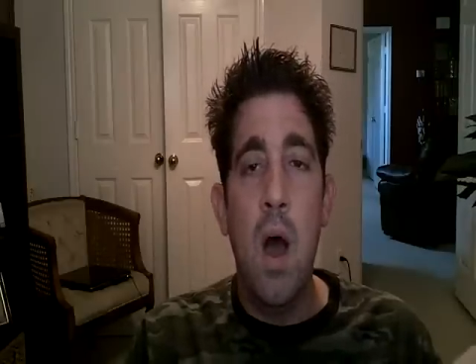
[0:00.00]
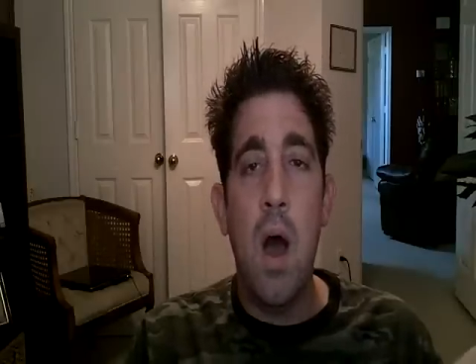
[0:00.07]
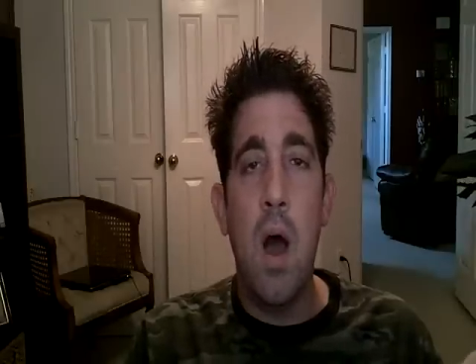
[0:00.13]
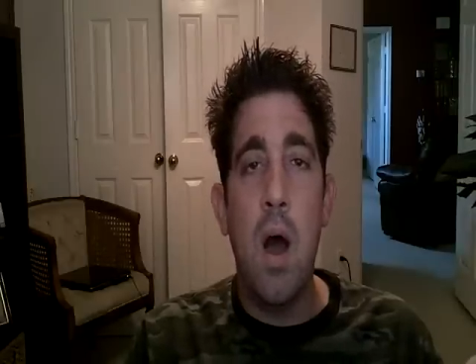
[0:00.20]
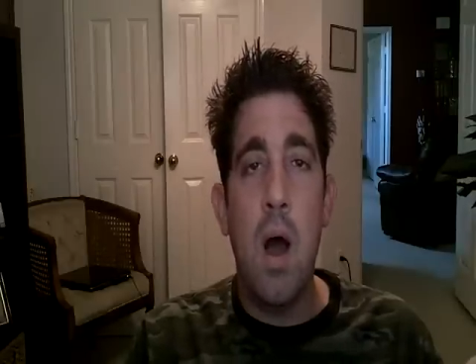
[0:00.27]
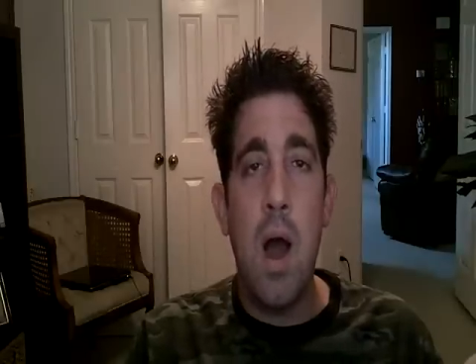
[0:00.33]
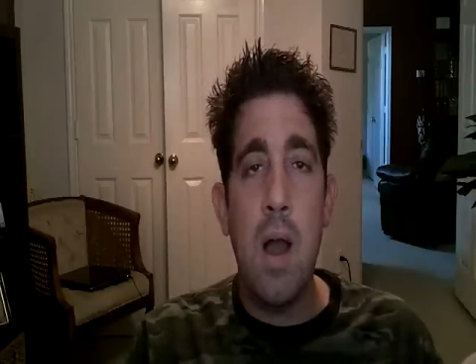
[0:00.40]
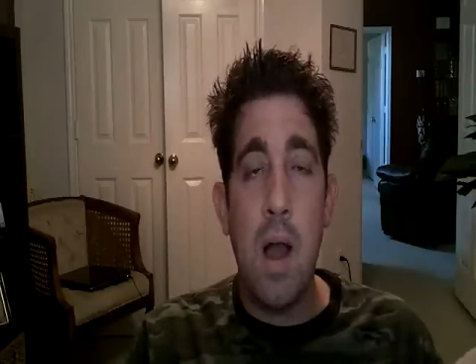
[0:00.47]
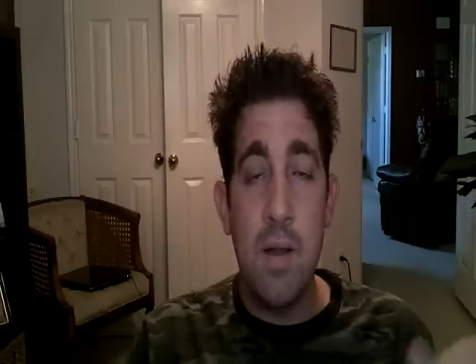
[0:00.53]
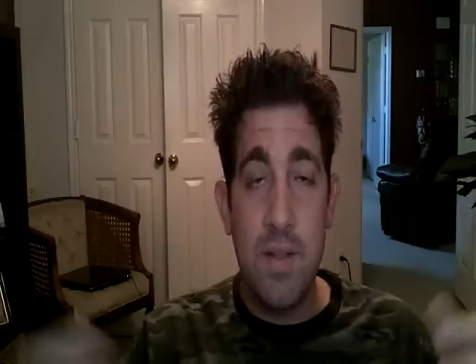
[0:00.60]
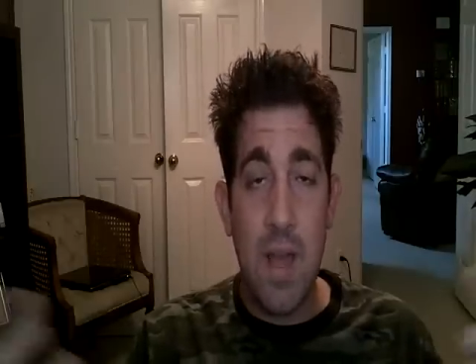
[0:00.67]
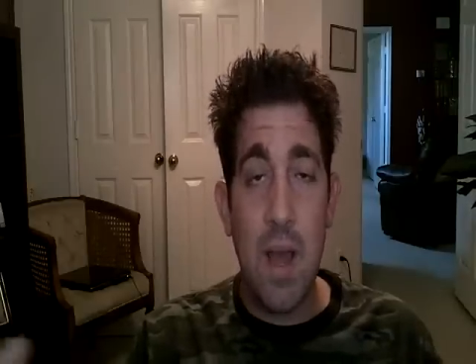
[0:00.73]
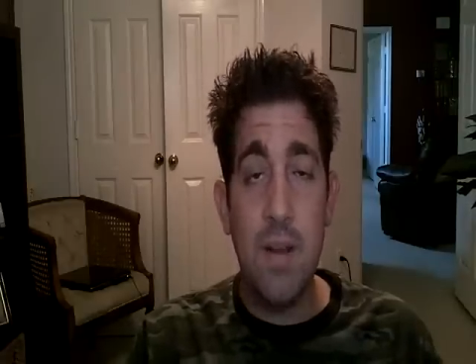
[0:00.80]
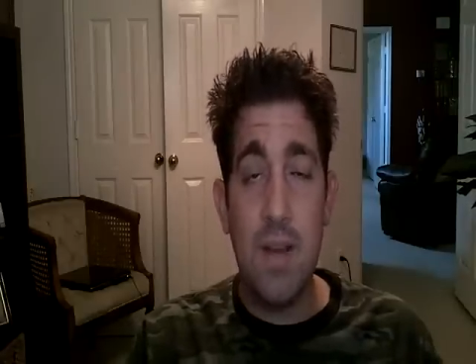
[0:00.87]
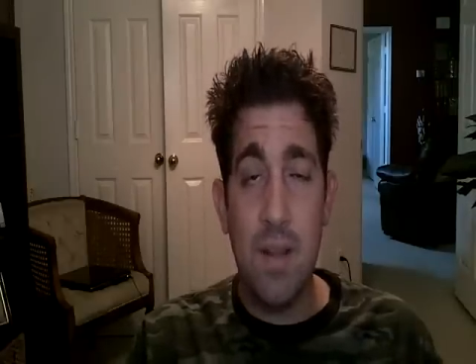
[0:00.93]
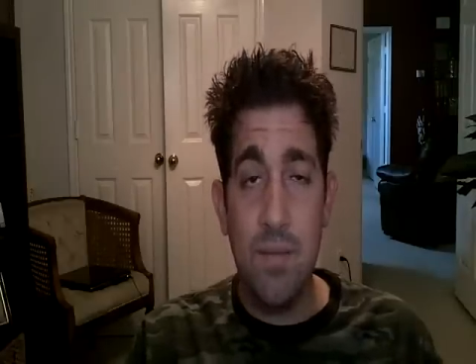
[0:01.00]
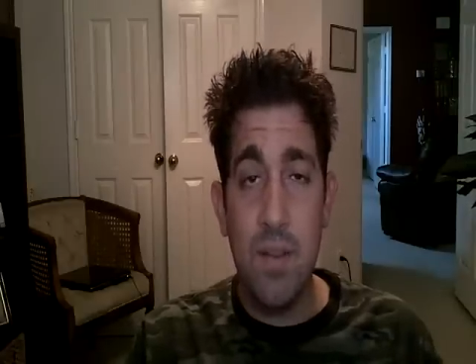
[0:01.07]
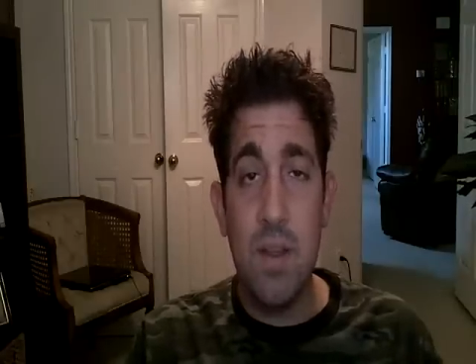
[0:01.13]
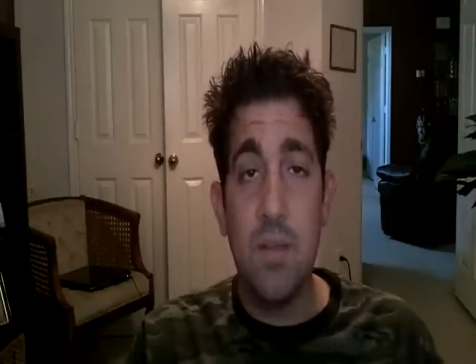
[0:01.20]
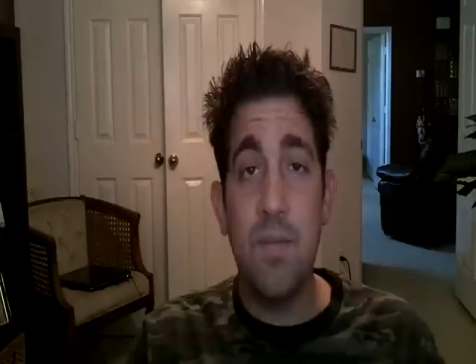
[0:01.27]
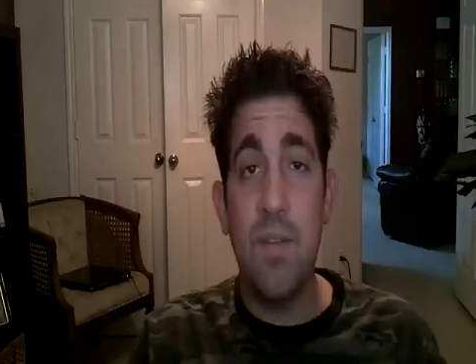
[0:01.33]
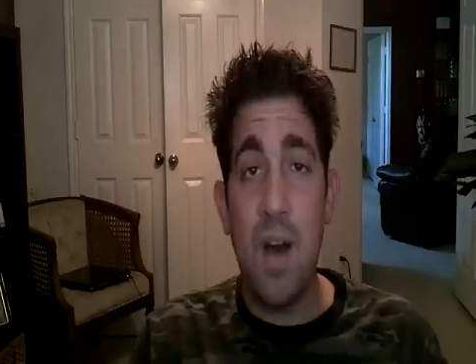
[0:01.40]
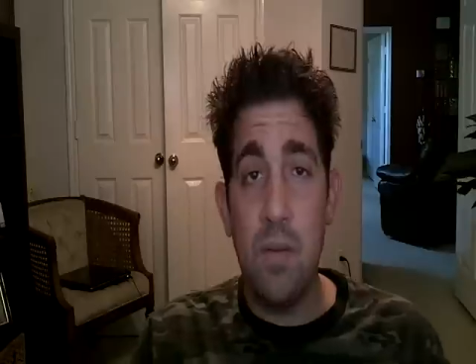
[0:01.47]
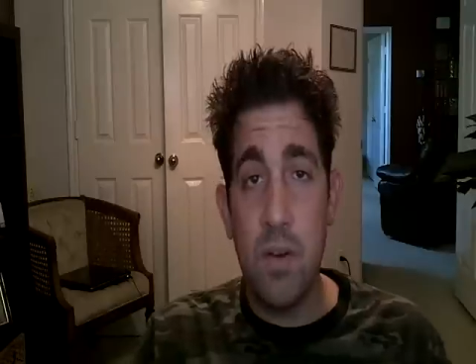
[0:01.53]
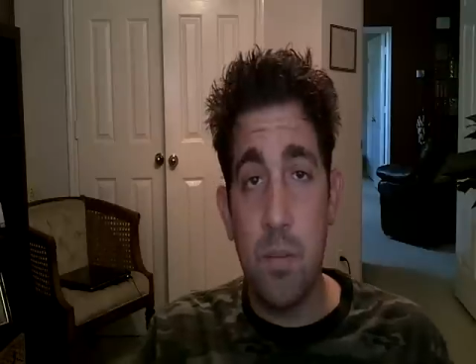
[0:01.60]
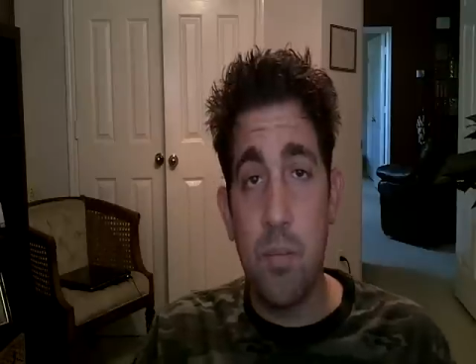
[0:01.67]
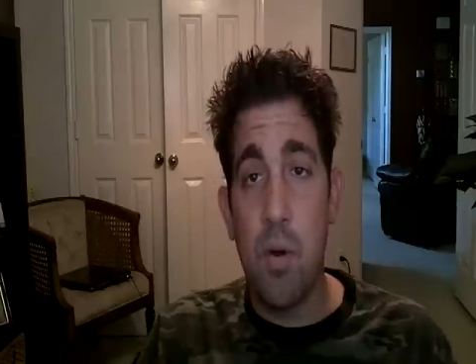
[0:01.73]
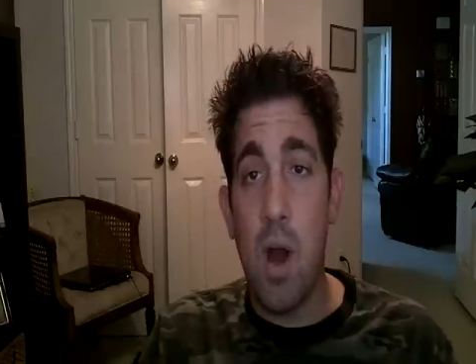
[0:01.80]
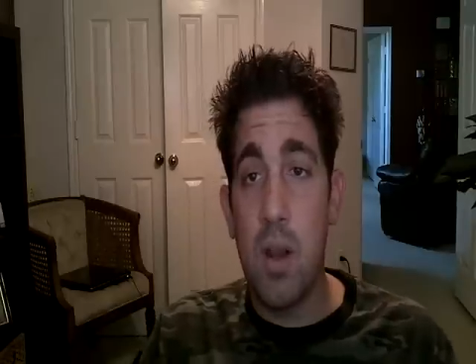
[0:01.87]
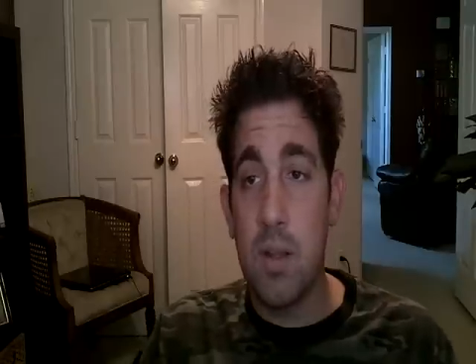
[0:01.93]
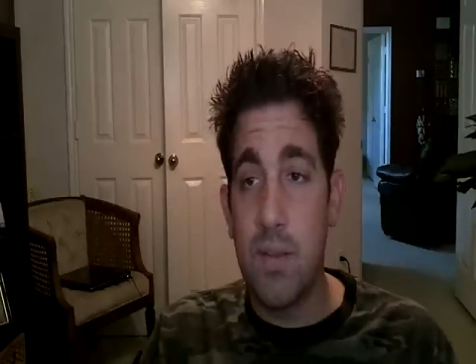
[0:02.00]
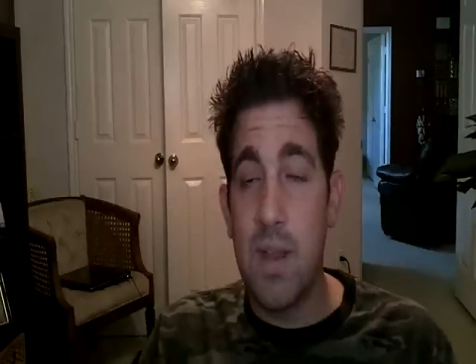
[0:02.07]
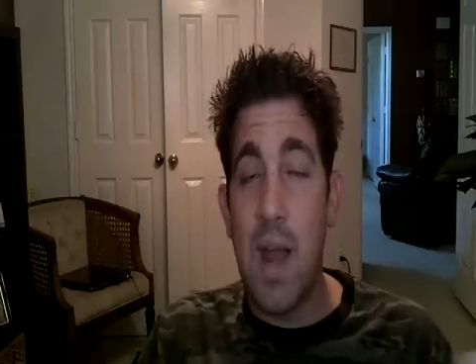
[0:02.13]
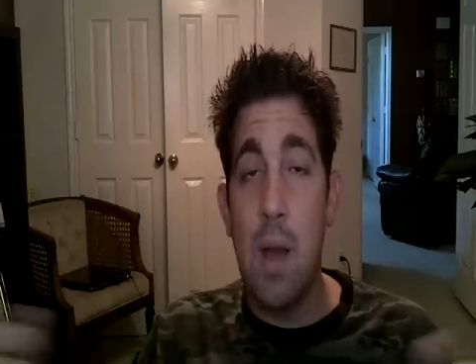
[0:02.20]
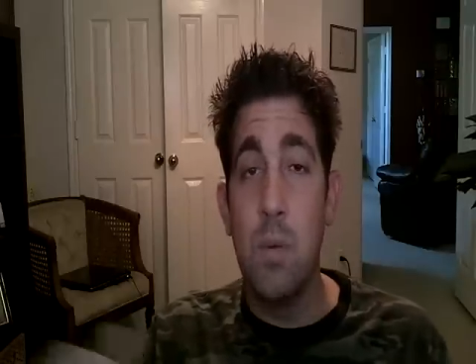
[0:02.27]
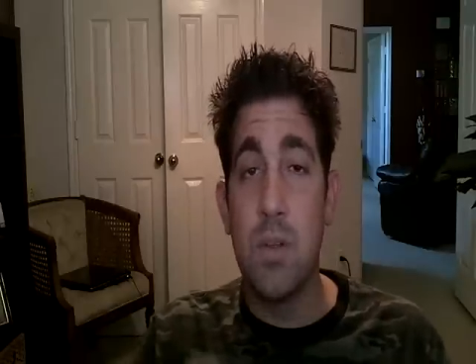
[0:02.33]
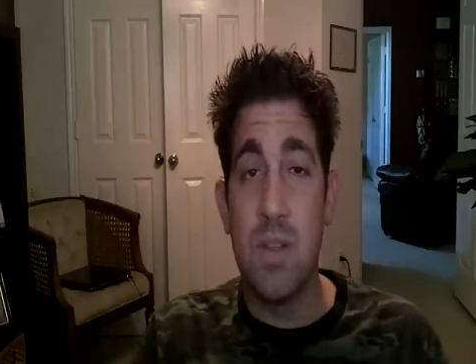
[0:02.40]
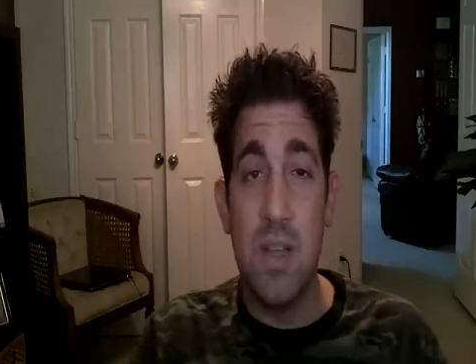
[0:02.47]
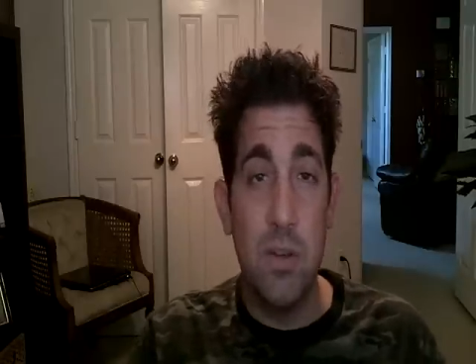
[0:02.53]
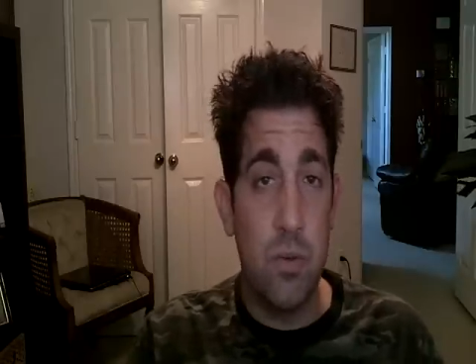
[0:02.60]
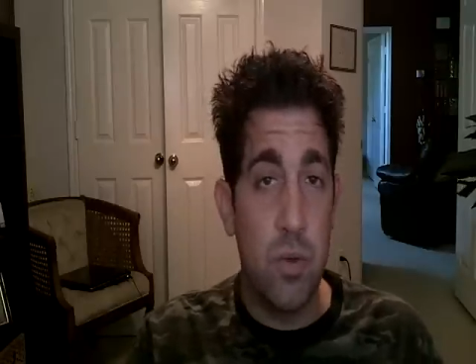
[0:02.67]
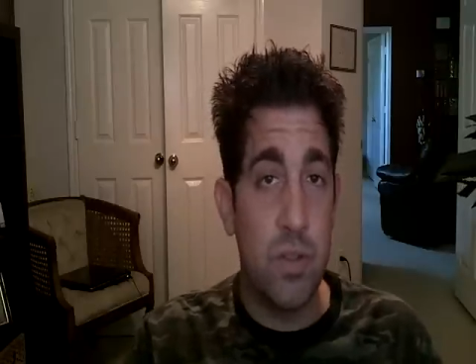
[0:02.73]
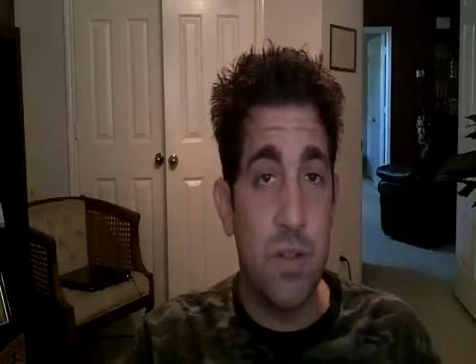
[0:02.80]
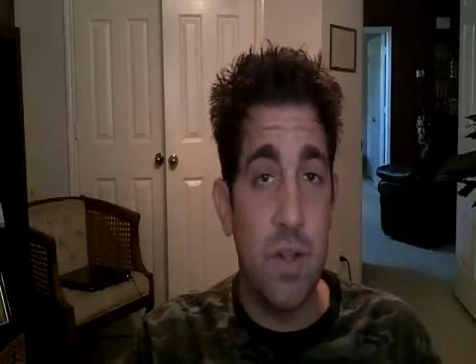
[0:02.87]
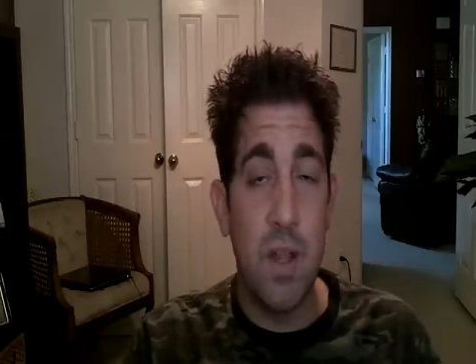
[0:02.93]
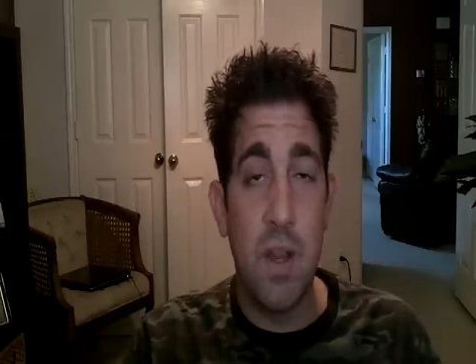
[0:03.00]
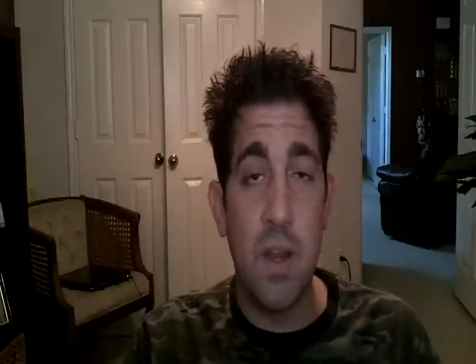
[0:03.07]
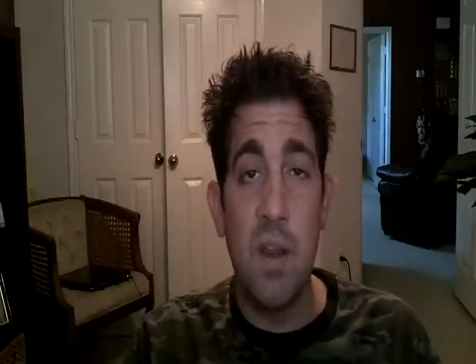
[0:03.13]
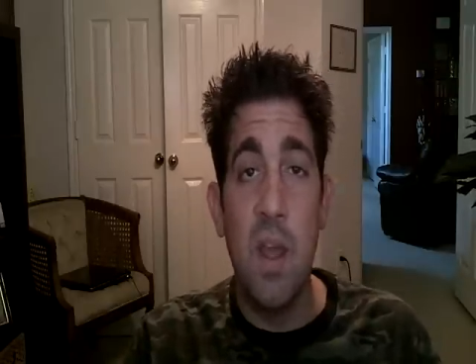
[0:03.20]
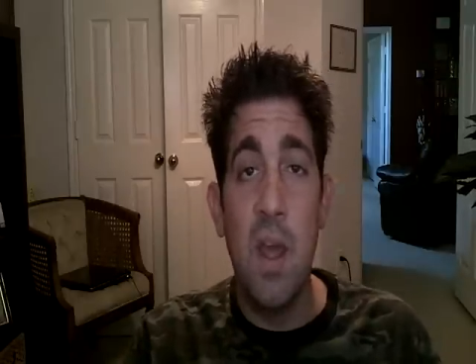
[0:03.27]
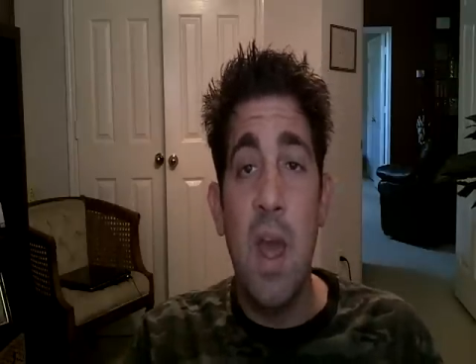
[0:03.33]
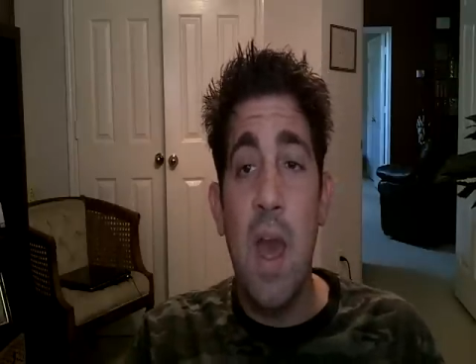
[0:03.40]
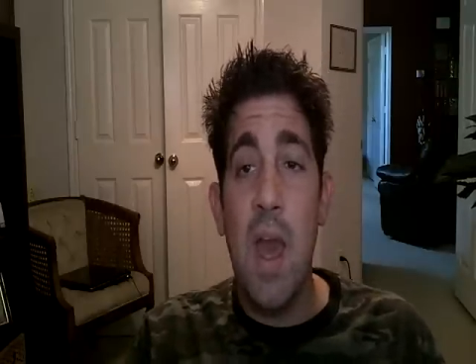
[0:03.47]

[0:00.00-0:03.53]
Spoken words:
I definitely found a product that I was interested in,